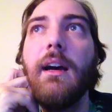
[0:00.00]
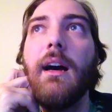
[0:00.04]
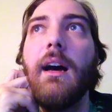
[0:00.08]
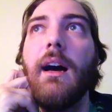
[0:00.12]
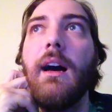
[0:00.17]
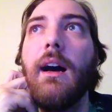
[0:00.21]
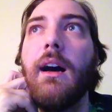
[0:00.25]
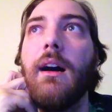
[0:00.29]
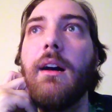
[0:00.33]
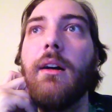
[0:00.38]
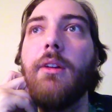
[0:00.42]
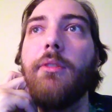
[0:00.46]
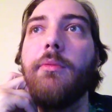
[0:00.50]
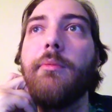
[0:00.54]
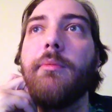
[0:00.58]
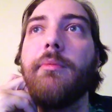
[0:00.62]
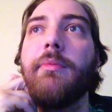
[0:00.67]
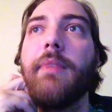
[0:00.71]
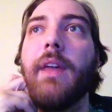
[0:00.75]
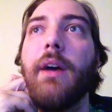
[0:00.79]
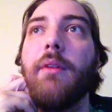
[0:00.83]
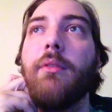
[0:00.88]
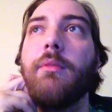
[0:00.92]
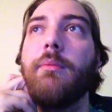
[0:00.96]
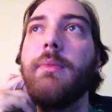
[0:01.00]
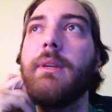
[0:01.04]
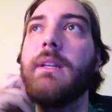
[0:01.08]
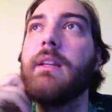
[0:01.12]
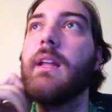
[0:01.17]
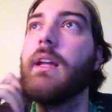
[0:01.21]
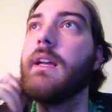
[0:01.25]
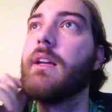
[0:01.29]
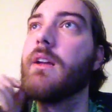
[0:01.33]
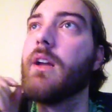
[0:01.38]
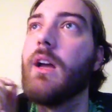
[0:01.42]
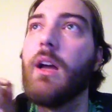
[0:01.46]
That would be
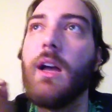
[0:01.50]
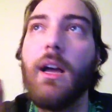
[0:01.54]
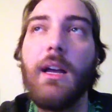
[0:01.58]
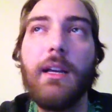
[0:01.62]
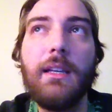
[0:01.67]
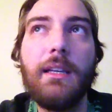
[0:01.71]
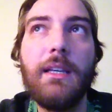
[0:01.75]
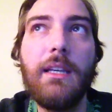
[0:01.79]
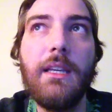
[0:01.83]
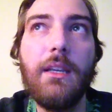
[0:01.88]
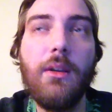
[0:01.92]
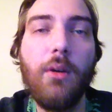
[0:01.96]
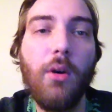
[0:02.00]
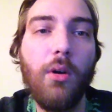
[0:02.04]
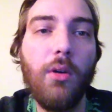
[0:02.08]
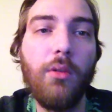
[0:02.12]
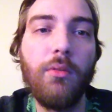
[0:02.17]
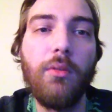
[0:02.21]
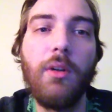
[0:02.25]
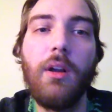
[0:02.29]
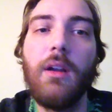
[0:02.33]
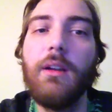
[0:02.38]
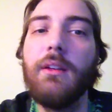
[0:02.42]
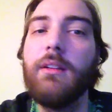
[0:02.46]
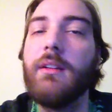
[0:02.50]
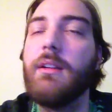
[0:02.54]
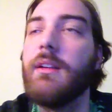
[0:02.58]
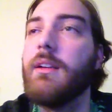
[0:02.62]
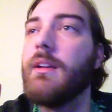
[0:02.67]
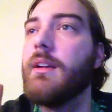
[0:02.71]
like a keyhole run,